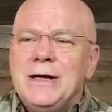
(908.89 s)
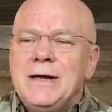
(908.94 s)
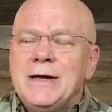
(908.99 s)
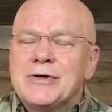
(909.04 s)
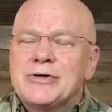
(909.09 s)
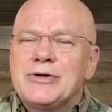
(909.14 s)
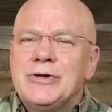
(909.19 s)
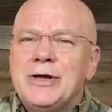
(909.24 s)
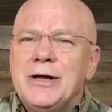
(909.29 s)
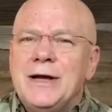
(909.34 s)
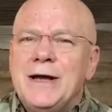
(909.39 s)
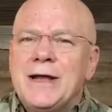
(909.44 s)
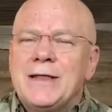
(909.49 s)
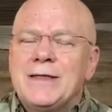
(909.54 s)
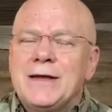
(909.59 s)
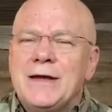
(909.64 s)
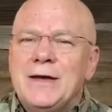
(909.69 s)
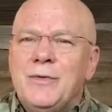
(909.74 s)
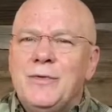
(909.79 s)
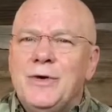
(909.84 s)
Yesterday, I
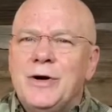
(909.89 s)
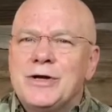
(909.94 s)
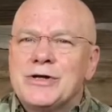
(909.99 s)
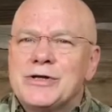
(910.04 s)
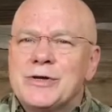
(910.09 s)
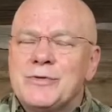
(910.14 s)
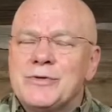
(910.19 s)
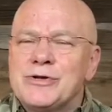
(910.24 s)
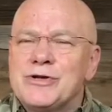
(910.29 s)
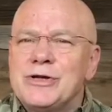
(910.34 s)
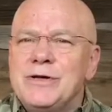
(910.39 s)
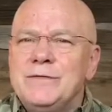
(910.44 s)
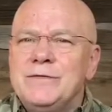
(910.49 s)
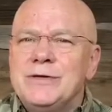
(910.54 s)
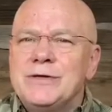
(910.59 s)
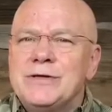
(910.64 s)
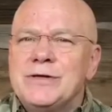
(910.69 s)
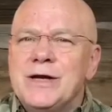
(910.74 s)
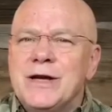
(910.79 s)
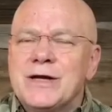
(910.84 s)
think it was, I
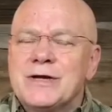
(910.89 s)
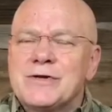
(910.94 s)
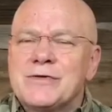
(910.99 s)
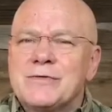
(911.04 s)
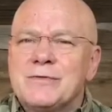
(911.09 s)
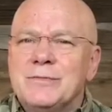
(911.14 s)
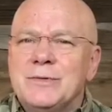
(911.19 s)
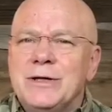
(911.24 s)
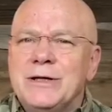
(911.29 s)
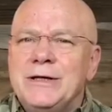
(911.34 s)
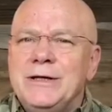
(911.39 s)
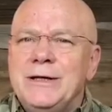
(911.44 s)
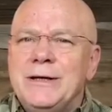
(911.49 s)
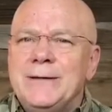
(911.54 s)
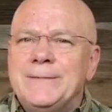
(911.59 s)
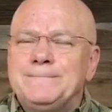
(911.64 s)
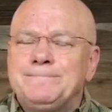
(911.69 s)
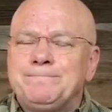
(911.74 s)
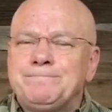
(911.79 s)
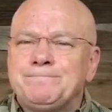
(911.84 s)
received a text from
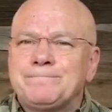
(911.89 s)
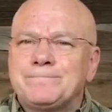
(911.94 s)
Leah